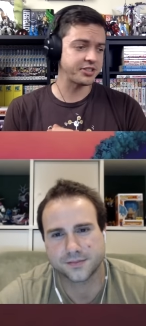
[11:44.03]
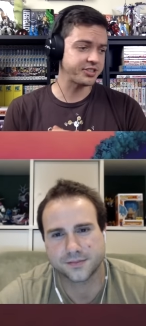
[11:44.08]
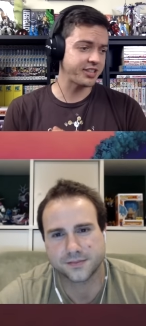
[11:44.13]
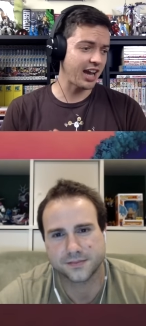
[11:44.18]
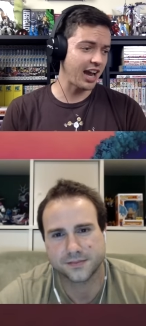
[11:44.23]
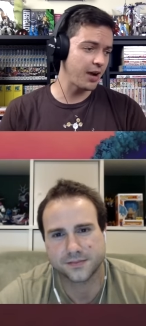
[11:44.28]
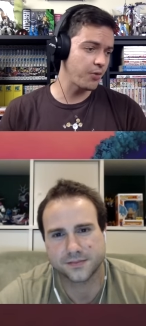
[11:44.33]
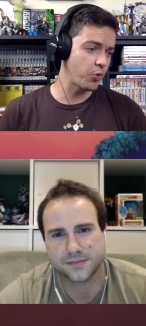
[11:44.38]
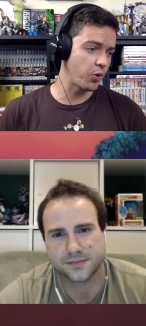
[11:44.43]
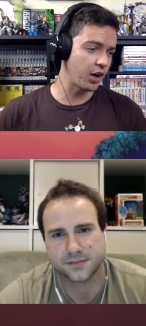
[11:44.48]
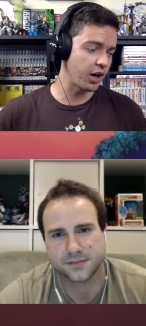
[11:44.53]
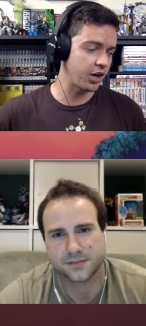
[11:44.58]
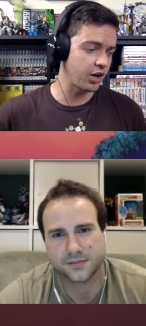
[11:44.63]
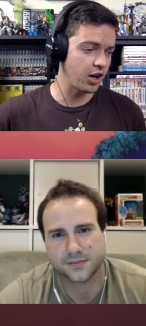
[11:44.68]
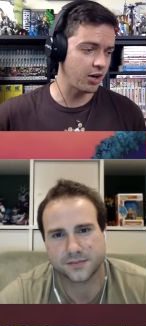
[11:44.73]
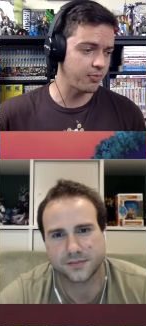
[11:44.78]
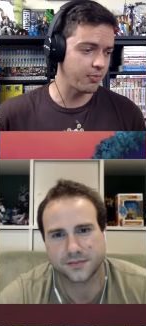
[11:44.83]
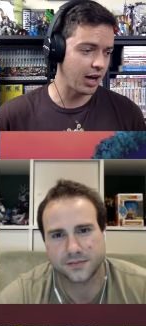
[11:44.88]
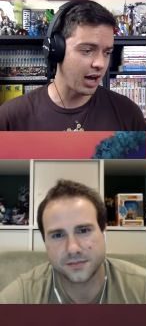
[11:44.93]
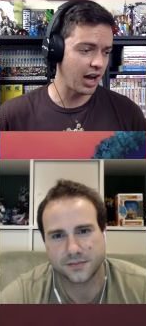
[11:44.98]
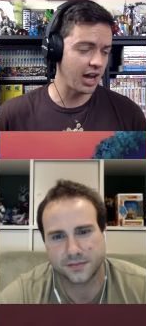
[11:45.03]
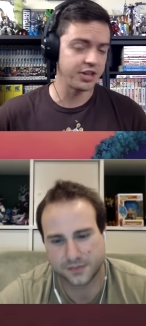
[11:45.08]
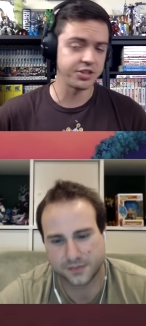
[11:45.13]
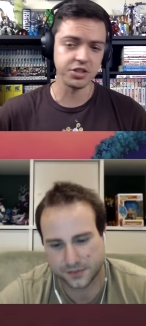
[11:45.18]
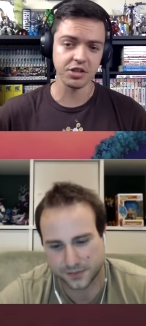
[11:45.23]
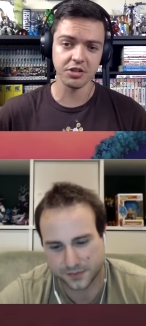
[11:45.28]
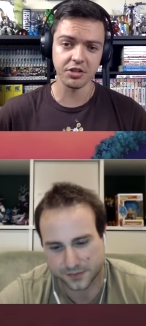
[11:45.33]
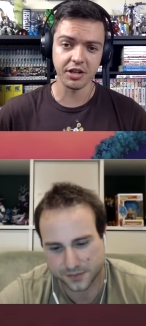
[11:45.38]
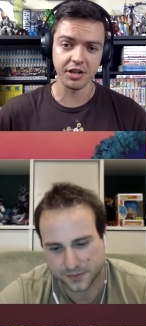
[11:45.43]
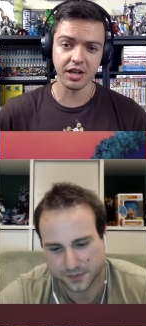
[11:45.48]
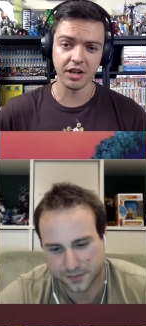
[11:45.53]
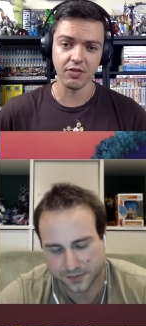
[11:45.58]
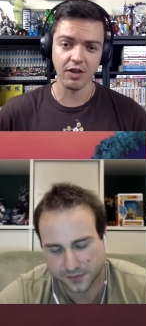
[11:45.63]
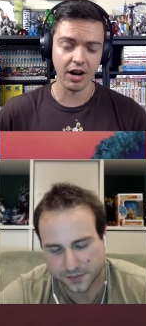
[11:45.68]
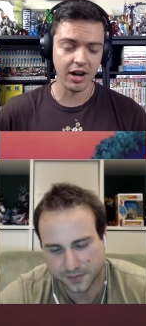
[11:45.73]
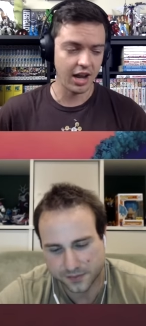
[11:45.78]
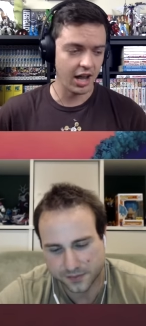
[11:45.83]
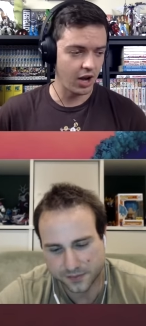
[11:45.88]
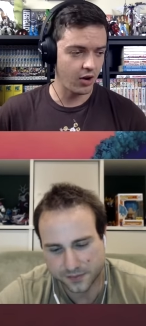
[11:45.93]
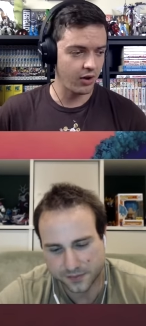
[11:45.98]
Speaker 1: because I am working on my agility team right
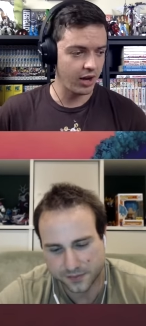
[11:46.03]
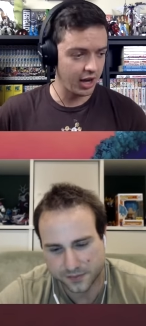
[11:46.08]
now,